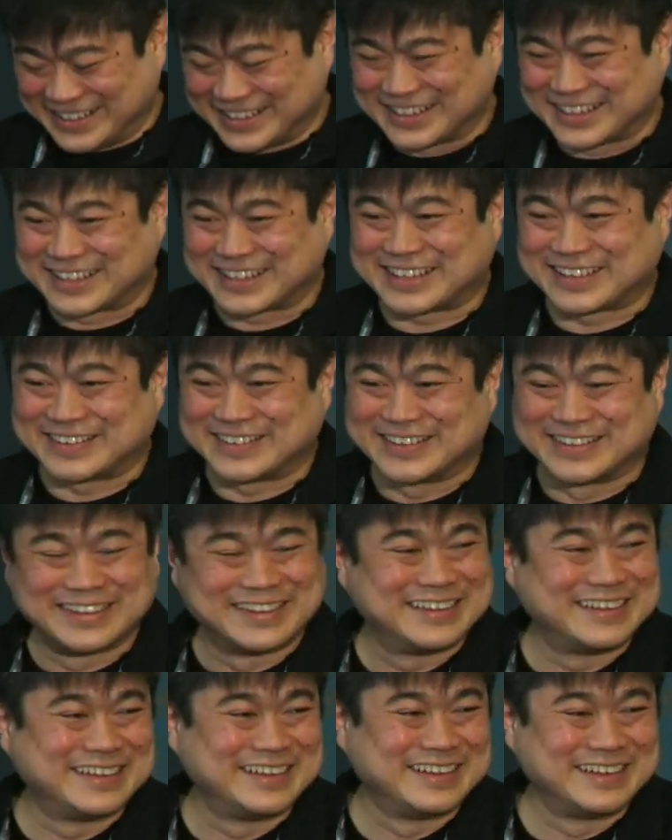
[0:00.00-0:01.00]
Thank you.
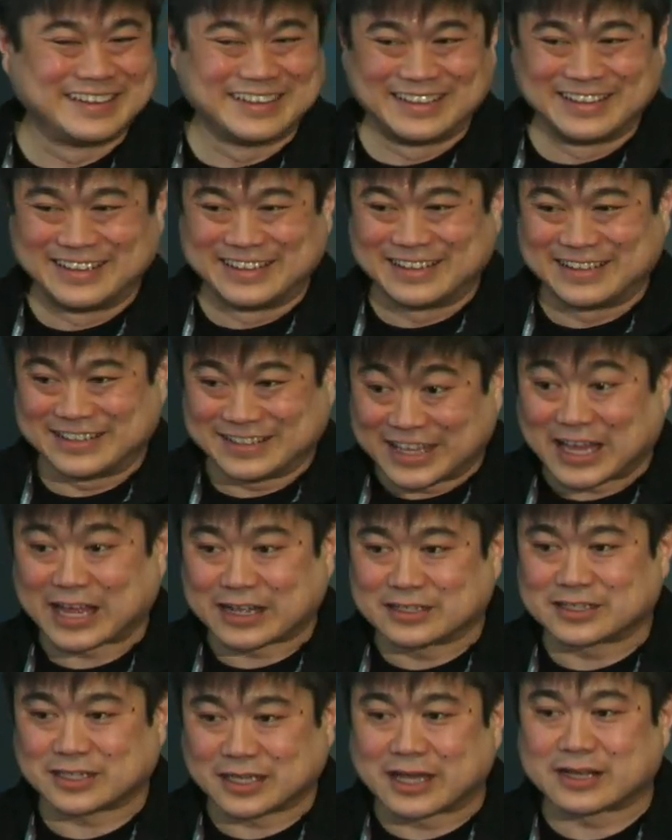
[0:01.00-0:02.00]
Yeah, I
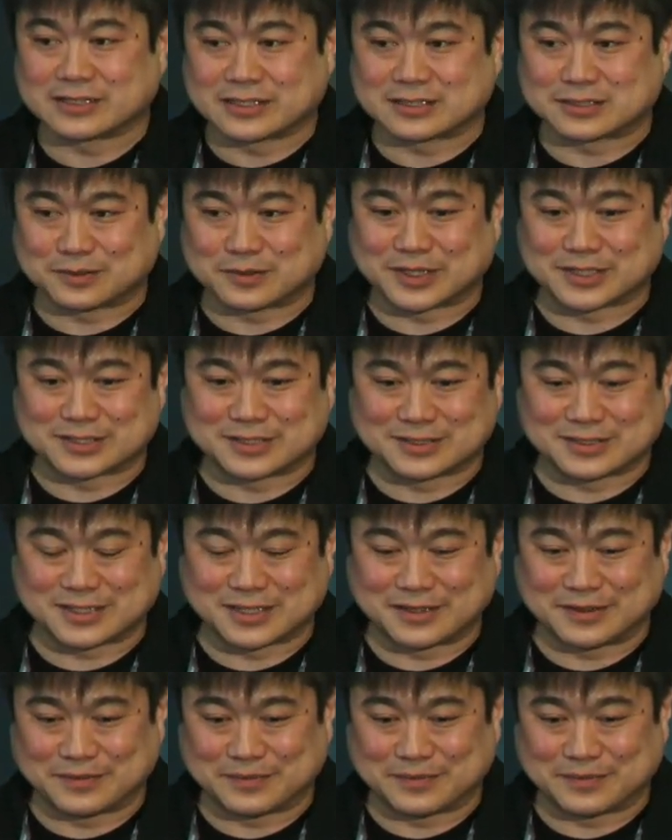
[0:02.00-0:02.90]
can, I can take some questions. Yeah.